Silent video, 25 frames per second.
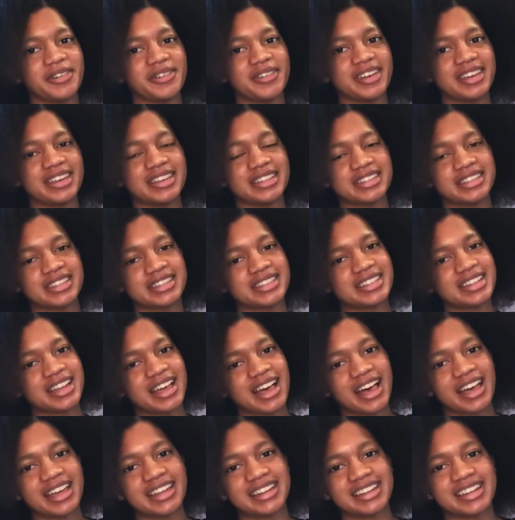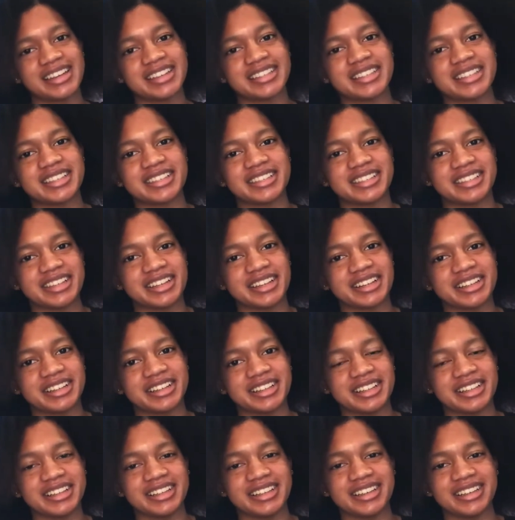it's not
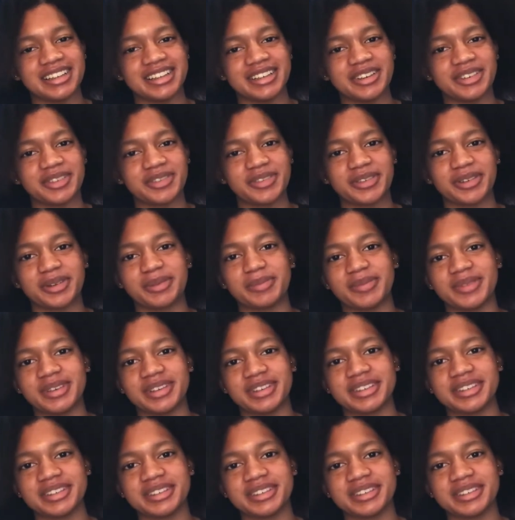necessarily for me.